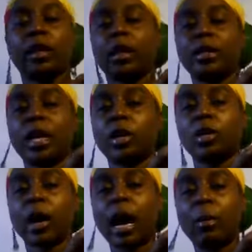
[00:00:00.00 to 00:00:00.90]
tell you
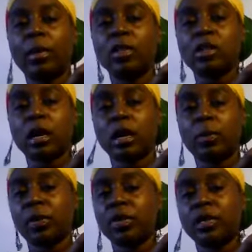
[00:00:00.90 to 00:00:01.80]
how much
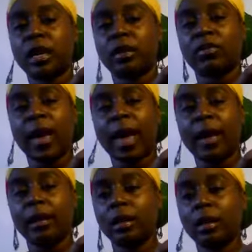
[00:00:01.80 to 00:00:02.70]
percent fat,
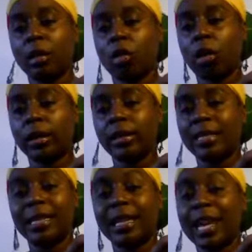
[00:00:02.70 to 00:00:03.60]
or at
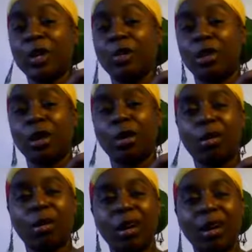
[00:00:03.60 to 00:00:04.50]
least let you
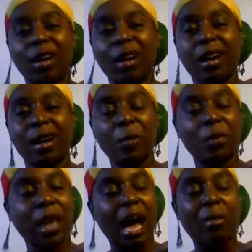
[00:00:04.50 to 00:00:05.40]
know
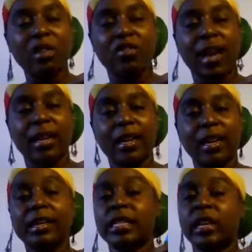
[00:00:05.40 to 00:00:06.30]
how much fat it
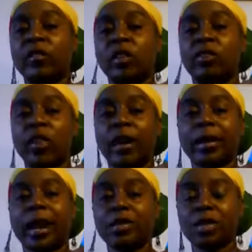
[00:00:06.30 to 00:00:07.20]
is if you're fat
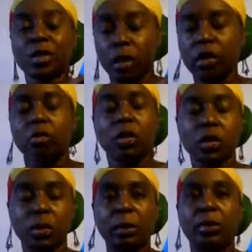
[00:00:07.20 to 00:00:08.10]
conscious, which most
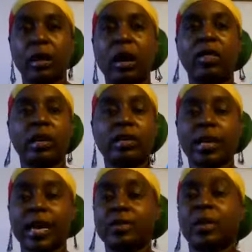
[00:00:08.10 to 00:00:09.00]
people are these
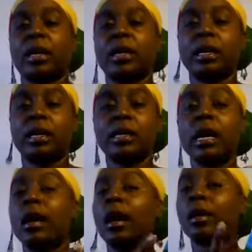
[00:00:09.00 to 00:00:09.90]
days, because
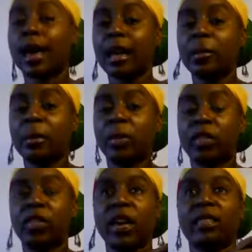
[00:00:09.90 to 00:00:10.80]
a lot of people
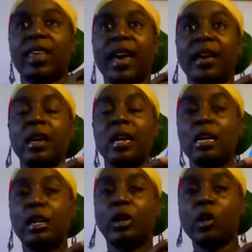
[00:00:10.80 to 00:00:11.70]
think that,
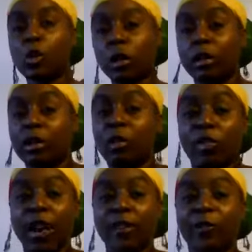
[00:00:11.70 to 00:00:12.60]
you want a low
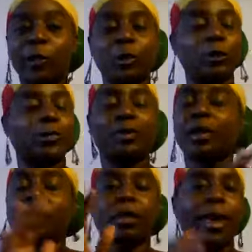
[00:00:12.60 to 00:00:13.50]
fat food.
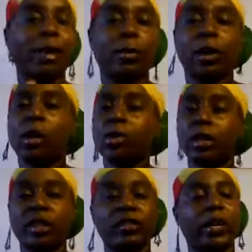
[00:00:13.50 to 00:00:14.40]
That'll be a whole
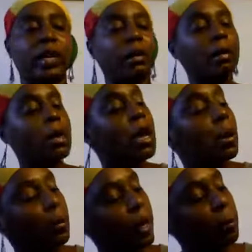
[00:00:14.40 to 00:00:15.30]
nother video.
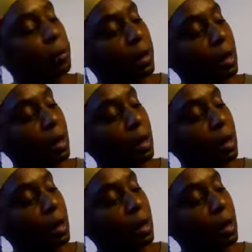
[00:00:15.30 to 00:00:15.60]
But